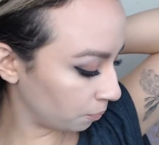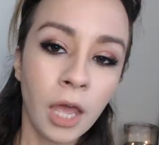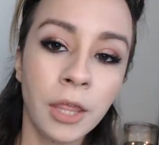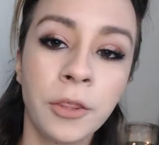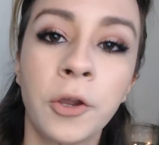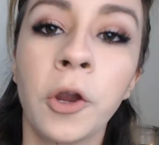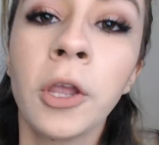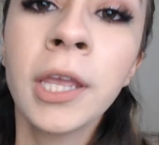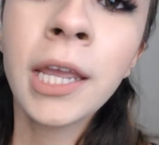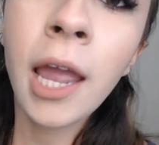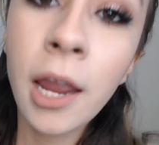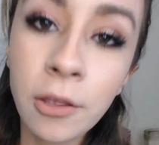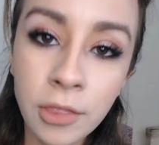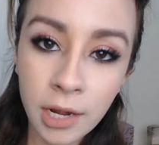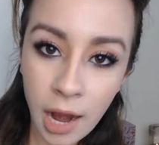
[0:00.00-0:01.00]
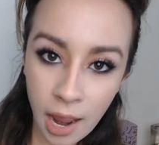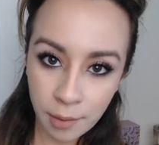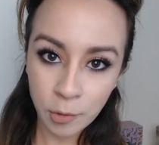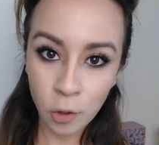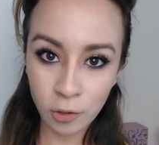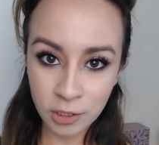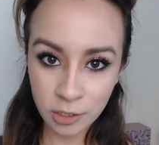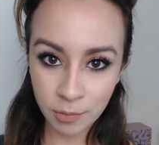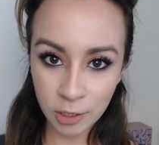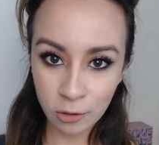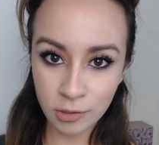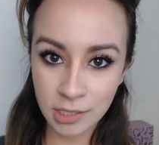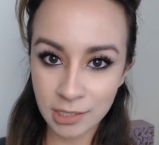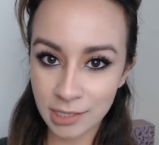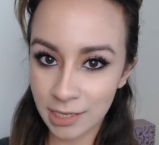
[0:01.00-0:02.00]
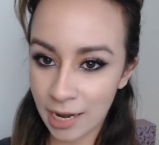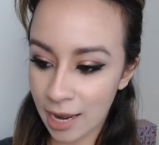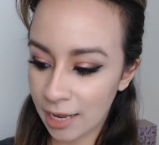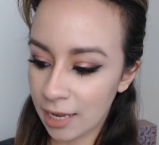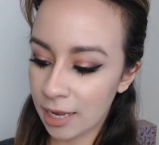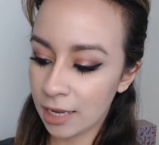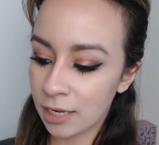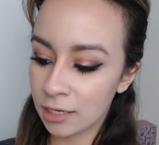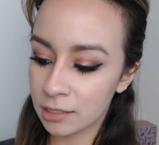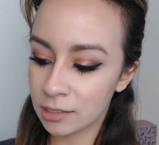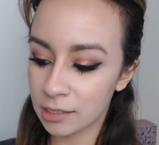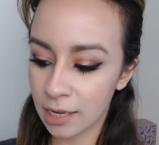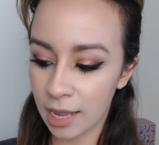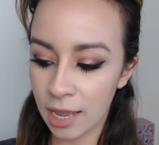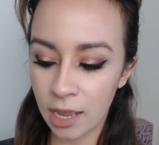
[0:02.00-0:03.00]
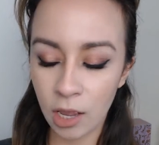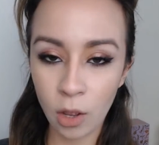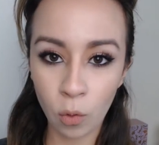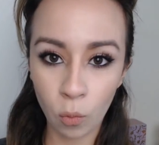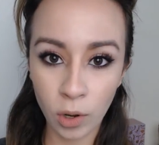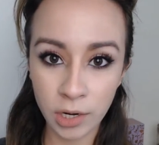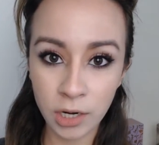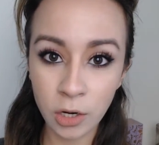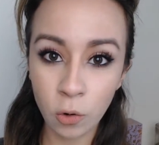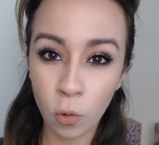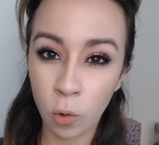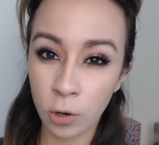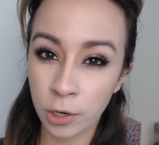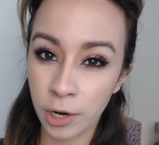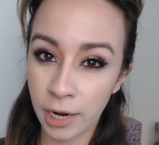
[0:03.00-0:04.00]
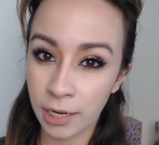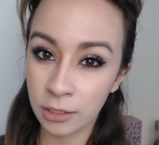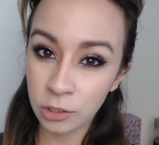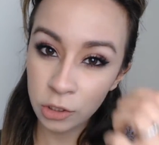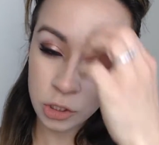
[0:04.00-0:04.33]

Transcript: The curling iron that I'm going to be using today is a one and a quarter inch,